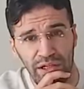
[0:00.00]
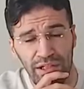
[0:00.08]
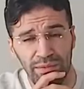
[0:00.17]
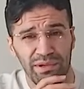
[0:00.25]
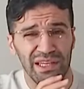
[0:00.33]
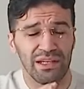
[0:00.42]
In
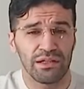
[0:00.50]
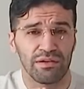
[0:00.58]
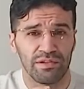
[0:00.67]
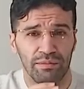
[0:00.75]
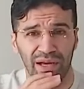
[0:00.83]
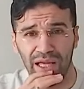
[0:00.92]
the beginning
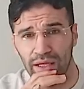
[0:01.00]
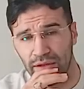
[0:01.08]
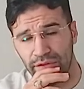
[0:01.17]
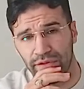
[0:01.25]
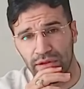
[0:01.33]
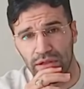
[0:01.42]
of the path,
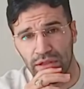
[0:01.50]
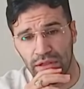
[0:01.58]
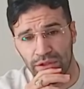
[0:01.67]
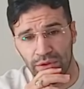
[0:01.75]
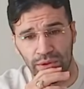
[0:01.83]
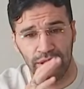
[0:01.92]

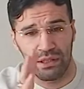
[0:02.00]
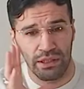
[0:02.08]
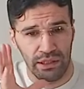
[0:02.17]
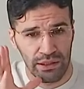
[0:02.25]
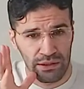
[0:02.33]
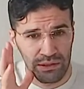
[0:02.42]
you're not
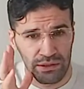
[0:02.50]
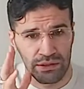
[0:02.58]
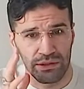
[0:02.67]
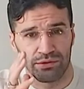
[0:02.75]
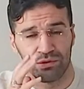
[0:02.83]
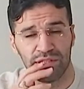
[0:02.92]

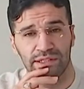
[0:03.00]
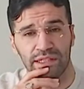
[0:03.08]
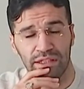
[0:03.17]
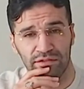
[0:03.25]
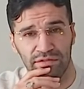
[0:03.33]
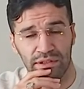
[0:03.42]
gonna
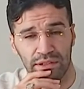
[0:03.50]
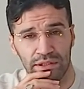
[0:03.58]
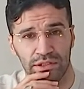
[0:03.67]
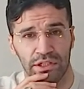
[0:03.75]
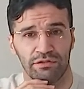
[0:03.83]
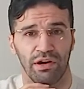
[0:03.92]
receive
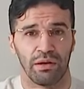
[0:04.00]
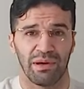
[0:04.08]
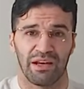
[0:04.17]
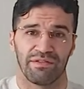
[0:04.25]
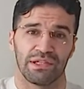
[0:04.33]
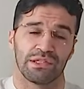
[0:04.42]
the divine
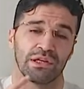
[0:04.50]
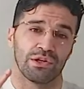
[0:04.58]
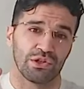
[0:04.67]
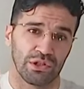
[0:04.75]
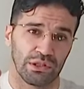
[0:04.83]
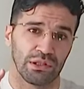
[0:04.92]

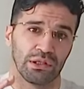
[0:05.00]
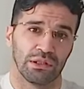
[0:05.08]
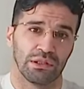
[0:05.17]
manifestation